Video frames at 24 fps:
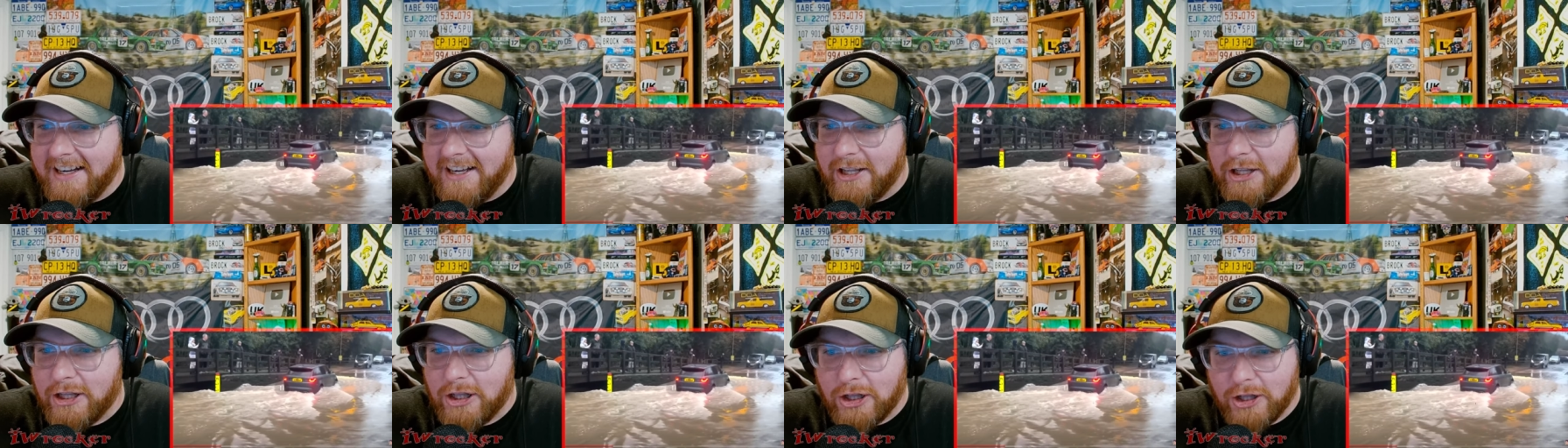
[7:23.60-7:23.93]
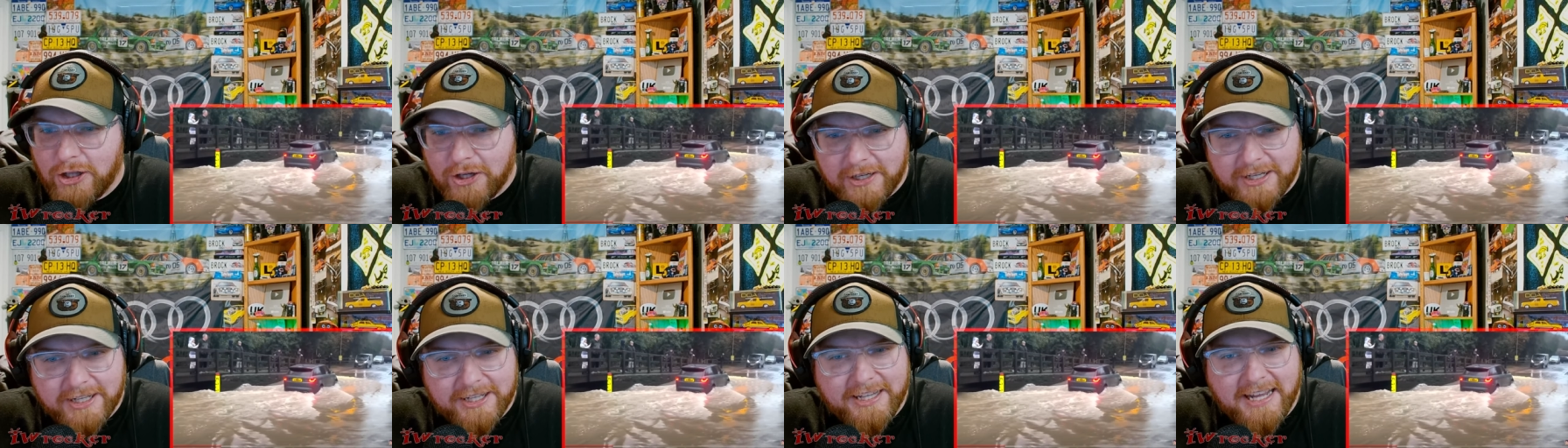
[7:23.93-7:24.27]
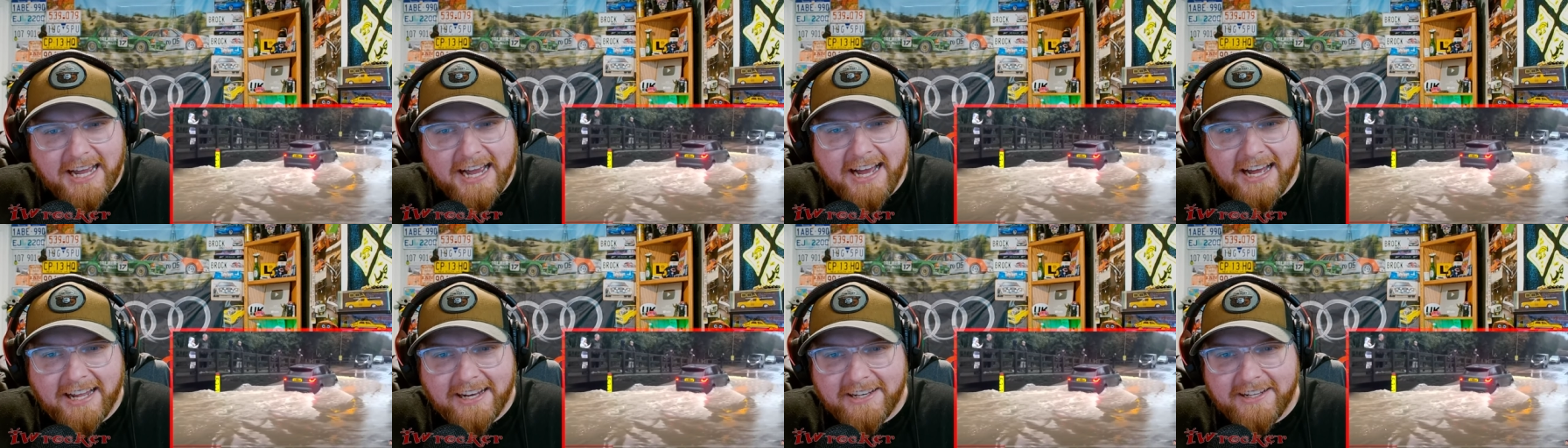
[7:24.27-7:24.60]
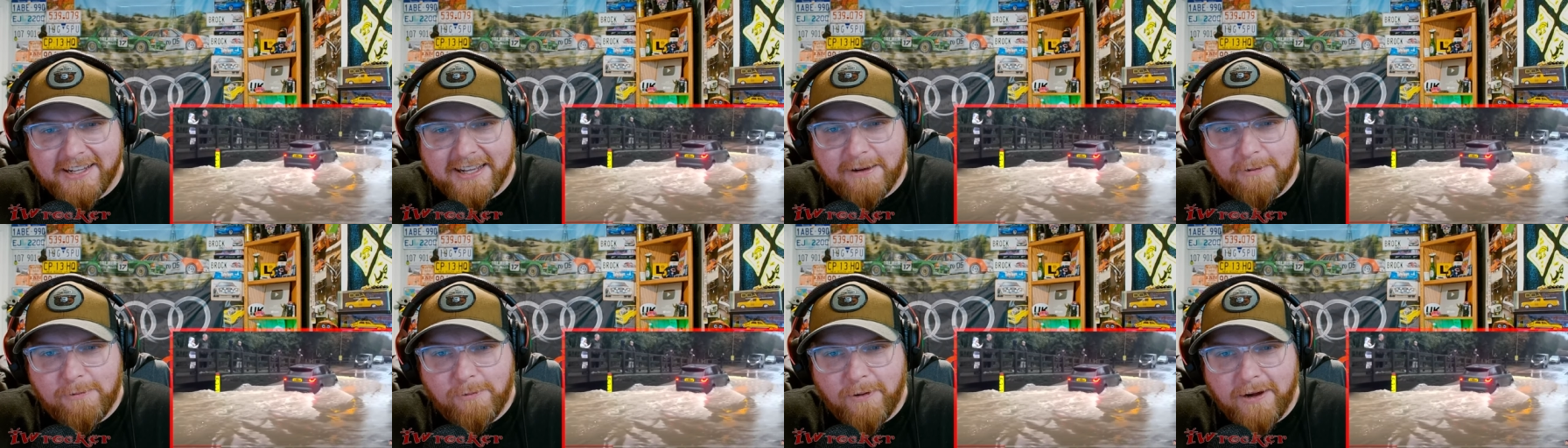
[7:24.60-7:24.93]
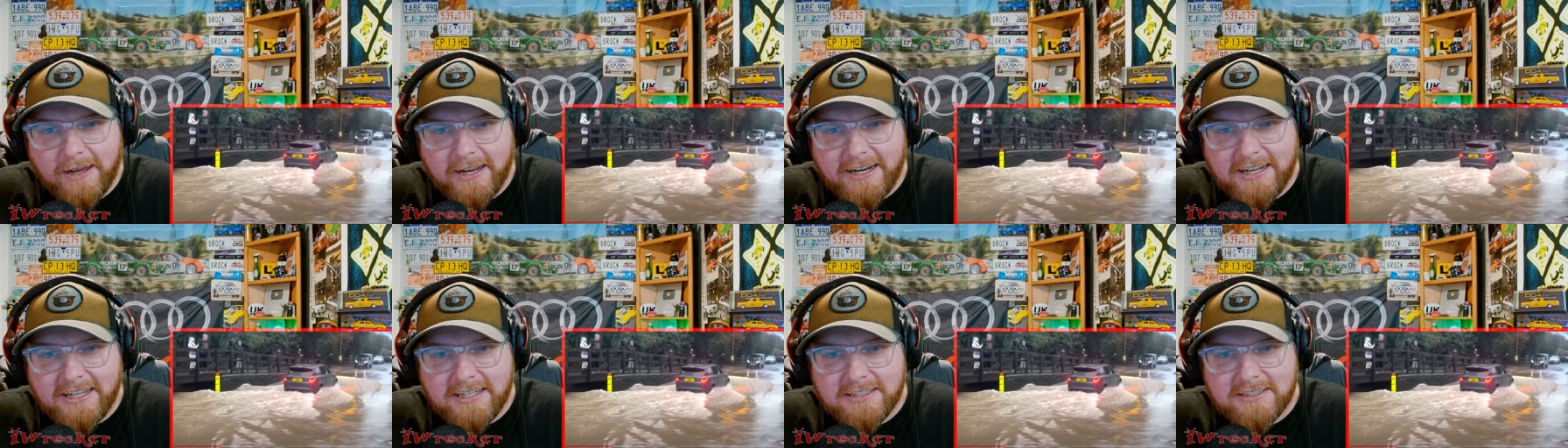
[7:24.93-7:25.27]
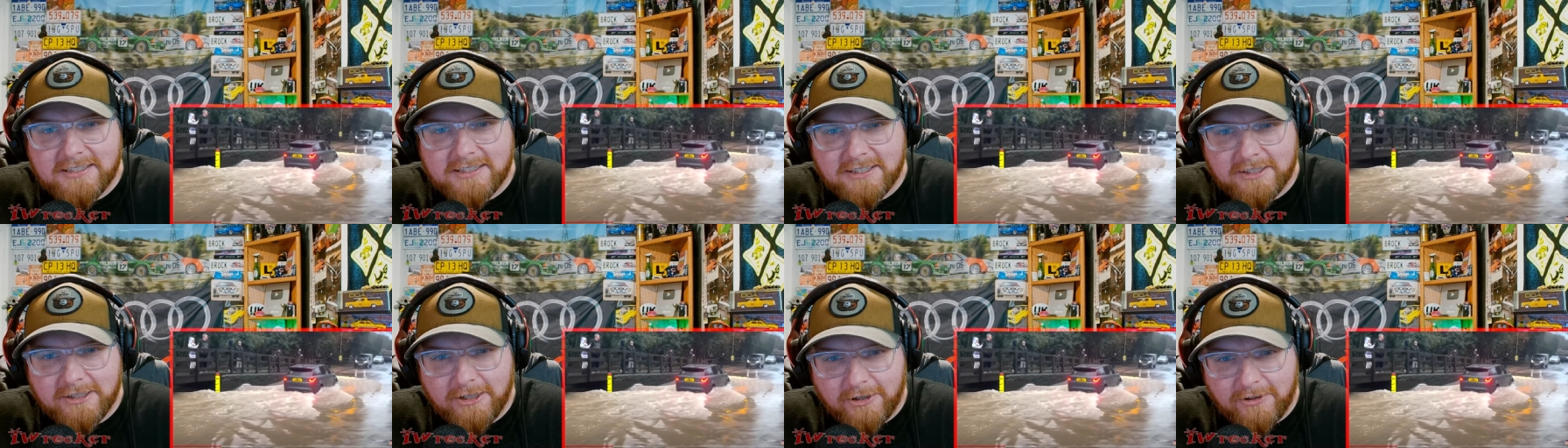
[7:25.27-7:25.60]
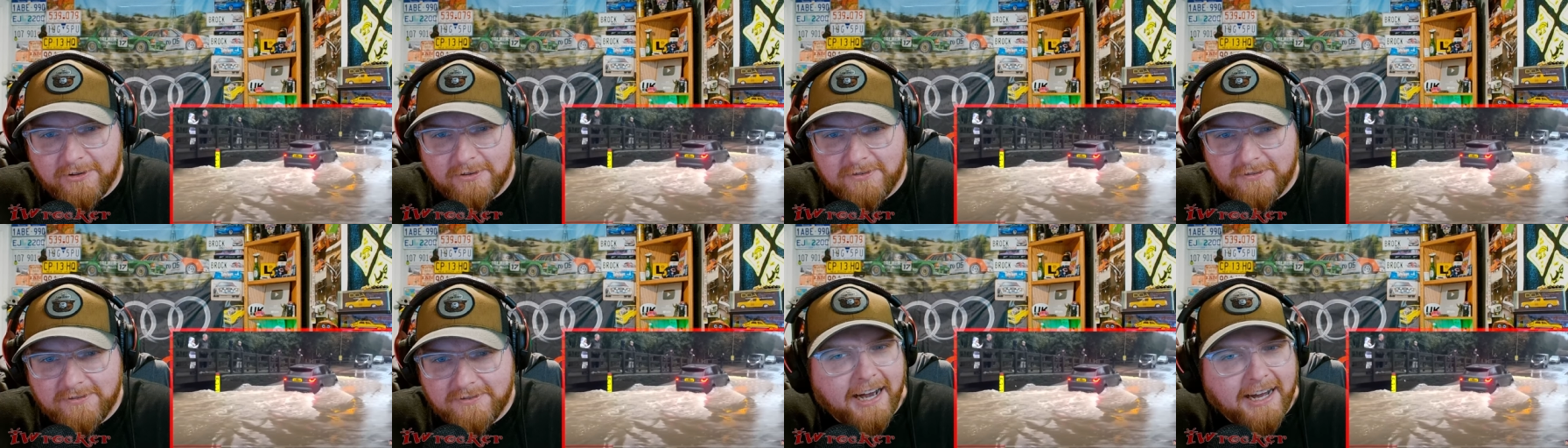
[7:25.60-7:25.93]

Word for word: Look at that. They went in slow.